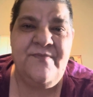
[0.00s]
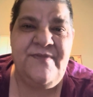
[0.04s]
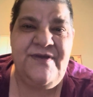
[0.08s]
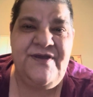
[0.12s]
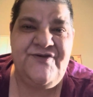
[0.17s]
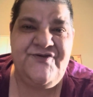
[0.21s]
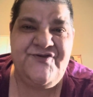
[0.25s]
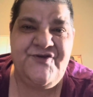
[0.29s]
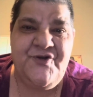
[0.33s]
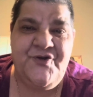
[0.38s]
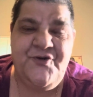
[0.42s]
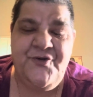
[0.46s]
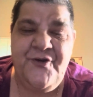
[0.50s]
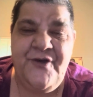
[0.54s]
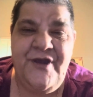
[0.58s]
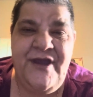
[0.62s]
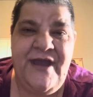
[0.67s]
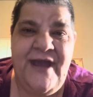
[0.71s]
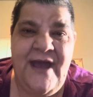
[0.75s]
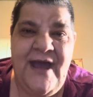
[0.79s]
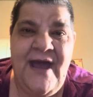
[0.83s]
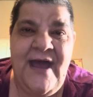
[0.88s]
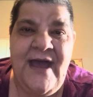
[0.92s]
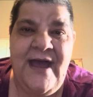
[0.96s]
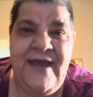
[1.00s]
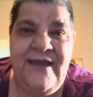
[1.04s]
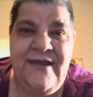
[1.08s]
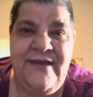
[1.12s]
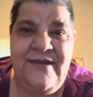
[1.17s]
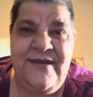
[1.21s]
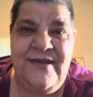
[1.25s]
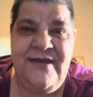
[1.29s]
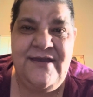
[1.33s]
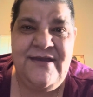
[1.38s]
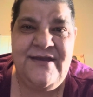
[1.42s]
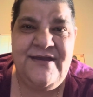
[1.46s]
He's a great guy.
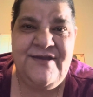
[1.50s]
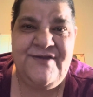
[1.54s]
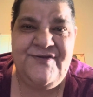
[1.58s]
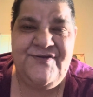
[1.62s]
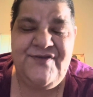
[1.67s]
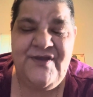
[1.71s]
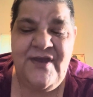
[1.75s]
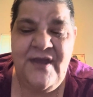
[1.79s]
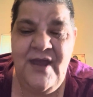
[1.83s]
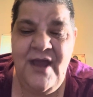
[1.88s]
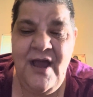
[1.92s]
He is.